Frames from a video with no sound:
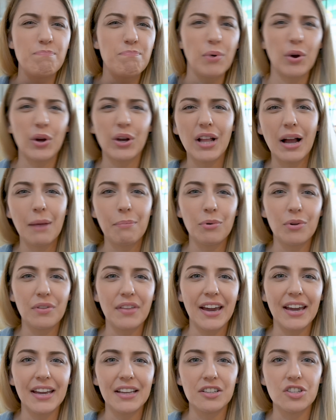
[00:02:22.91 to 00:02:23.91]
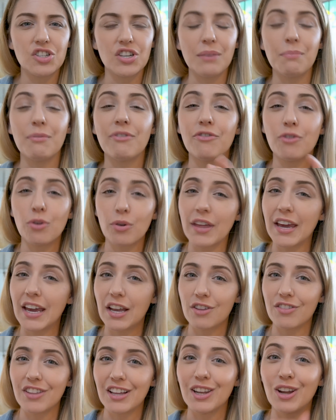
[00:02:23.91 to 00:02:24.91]
burn up all that energy before they
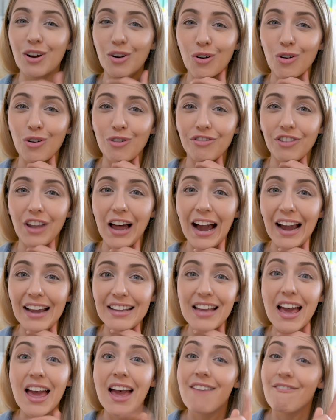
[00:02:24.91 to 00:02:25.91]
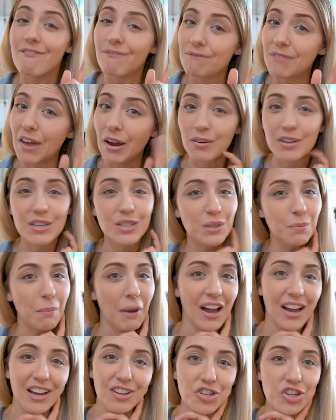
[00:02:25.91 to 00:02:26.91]
get on their long haul flight. Very
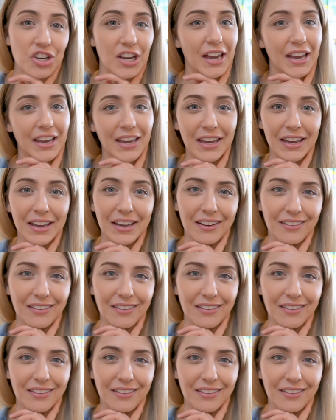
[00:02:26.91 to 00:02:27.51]
smart, Changi.